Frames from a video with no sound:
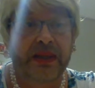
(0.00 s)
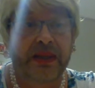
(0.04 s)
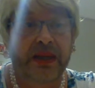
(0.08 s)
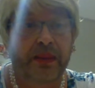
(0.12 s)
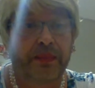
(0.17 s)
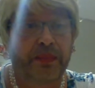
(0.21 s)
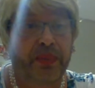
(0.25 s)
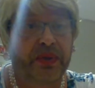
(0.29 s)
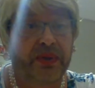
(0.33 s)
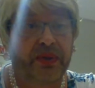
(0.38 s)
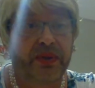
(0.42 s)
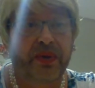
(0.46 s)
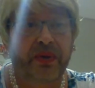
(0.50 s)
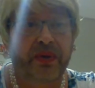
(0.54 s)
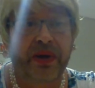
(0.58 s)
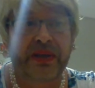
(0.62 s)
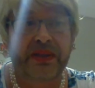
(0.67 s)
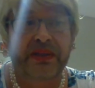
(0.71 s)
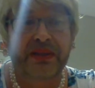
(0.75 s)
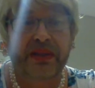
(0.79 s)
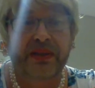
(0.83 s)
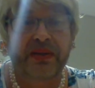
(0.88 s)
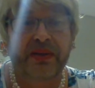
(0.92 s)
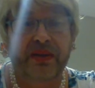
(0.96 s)
I put the
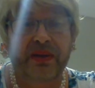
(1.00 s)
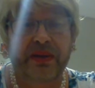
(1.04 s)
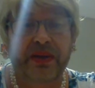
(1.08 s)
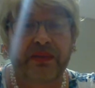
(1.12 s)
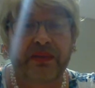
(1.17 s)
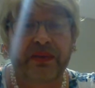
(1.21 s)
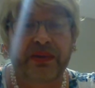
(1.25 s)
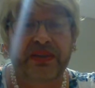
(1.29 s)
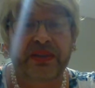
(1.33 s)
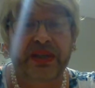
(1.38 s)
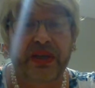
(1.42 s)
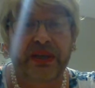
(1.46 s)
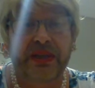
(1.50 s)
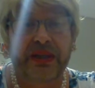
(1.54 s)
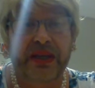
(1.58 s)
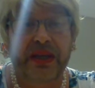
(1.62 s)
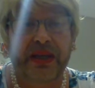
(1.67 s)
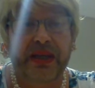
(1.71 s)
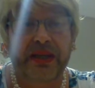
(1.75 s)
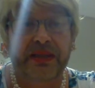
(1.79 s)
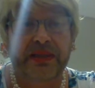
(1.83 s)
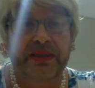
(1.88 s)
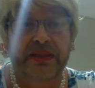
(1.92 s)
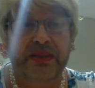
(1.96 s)
grades in on every
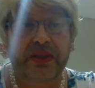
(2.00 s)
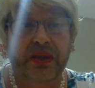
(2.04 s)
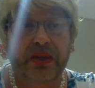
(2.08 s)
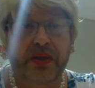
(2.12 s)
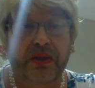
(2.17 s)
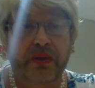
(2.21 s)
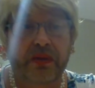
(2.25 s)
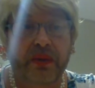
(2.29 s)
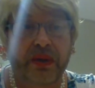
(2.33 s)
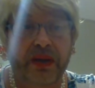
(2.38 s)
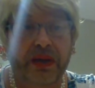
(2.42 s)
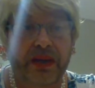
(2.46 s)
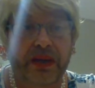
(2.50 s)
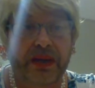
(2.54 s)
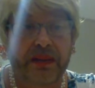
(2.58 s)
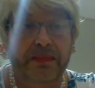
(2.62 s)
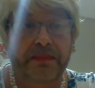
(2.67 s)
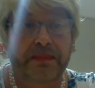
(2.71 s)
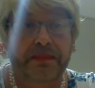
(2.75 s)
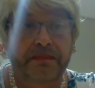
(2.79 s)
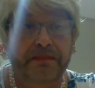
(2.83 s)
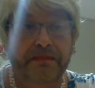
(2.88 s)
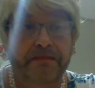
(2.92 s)
Sunday, so